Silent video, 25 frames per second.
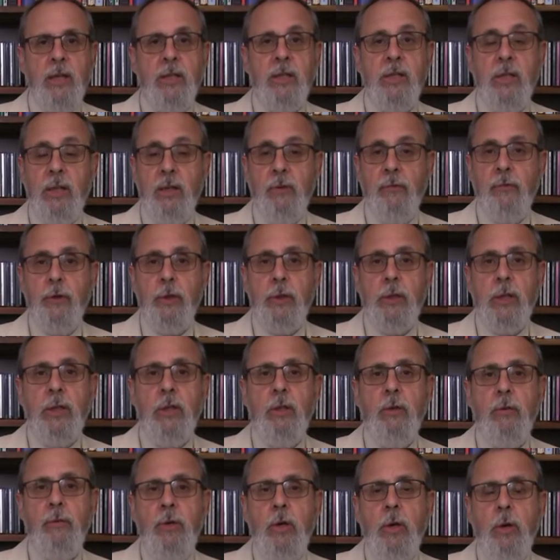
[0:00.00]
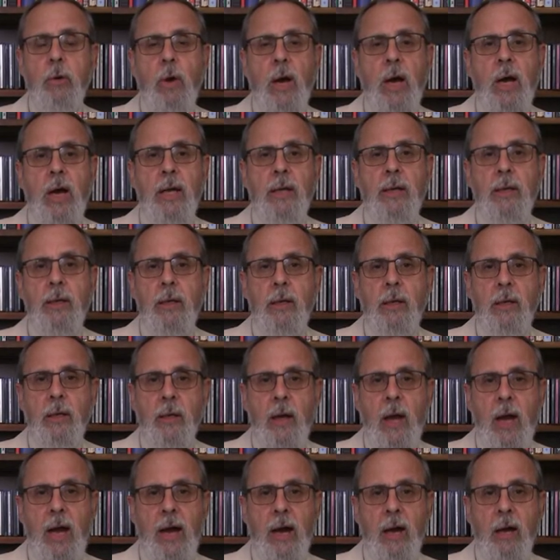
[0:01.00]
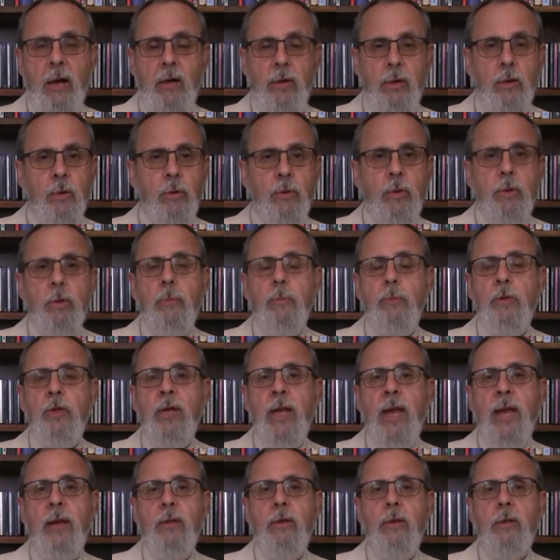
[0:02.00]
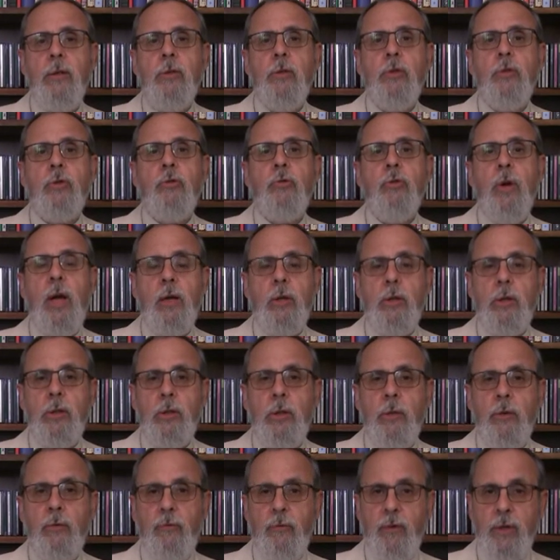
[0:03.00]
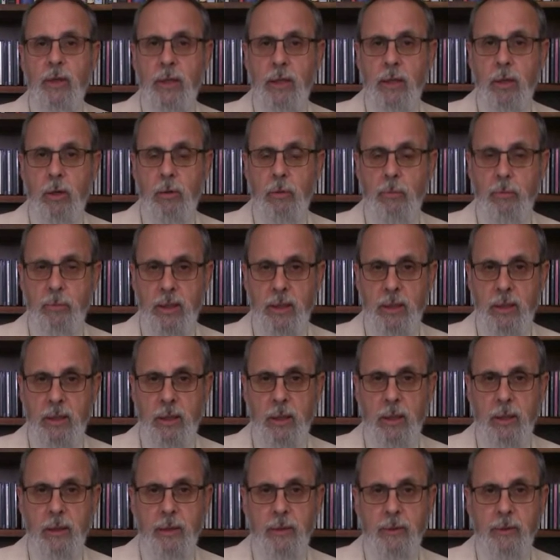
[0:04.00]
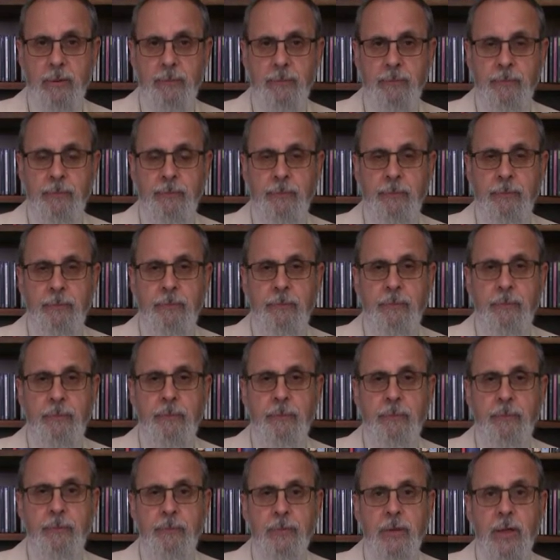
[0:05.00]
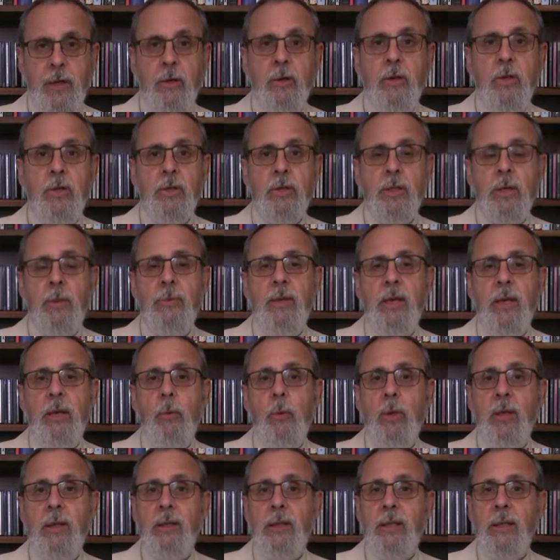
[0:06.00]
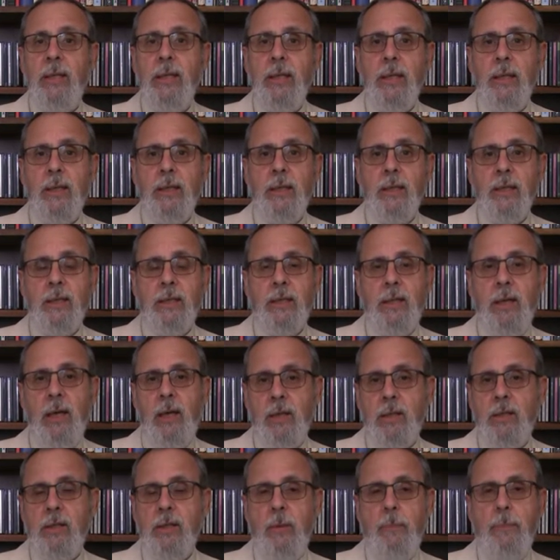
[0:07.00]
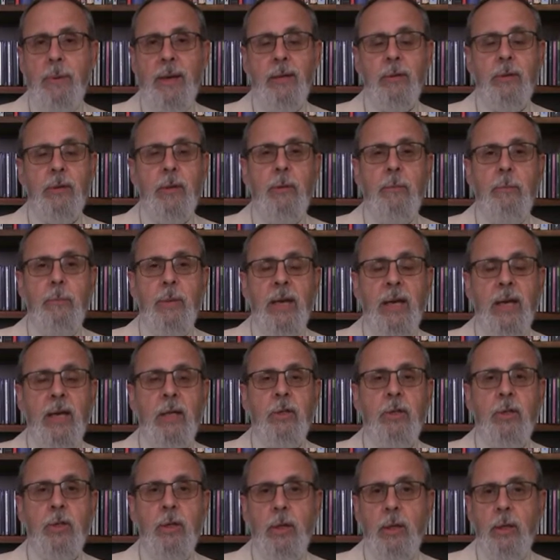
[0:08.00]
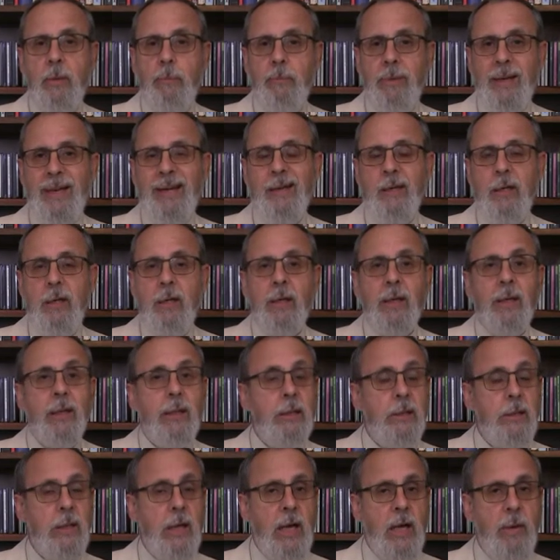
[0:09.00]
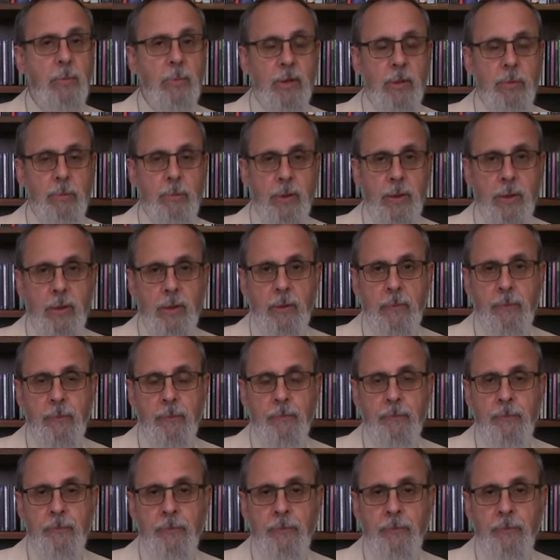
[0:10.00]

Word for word: See the full interview on our YouTube channel, Struggle Video Media. Now, here's something we didn't discuss about the Manchin-Biden climate bill.